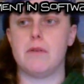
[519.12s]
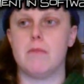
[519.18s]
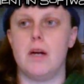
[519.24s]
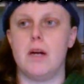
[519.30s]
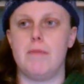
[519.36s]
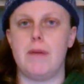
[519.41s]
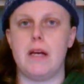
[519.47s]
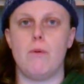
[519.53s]

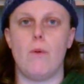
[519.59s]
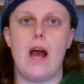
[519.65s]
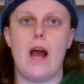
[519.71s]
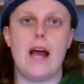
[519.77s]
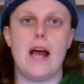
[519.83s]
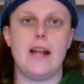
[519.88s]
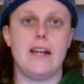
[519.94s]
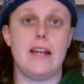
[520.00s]
might be
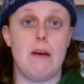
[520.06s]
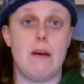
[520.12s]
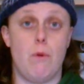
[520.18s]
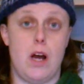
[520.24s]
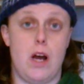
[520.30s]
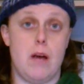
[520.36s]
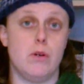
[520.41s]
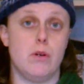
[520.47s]
aware that there
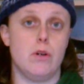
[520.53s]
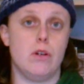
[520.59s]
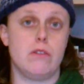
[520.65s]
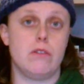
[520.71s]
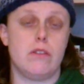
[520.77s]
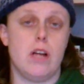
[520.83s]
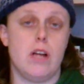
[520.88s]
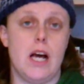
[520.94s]
were
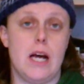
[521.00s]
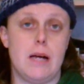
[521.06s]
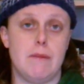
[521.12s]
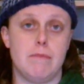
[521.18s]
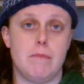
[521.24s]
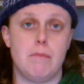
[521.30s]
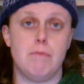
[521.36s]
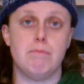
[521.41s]
more
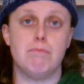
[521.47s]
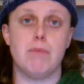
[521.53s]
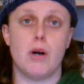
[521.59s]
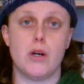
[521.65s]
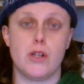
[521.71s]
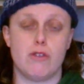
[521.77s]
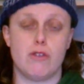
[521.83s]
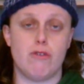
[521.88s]

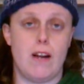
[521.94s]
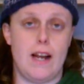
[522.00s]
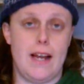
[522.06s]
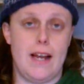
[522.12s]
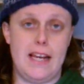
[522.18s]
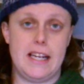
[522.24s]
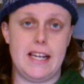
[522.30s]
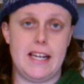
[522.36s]
Bond
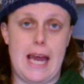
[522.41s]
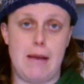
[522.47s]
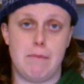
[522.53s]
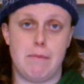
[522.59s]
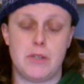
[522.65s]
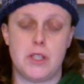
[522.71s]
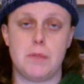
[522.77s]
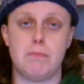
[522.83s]
related
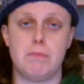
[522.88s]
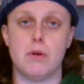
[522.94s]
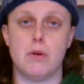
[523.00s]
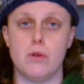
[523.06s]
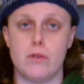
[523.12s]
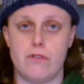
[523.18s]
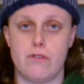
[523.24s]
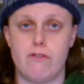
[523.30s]
games
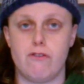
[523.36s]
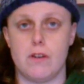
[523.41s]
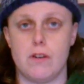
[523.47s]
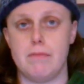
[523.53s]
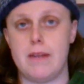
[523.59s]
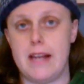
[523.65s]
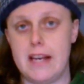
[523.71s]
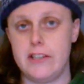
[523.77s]
spawned
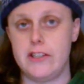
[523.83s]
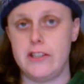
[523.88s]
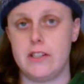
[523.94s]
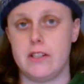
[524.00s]
from this,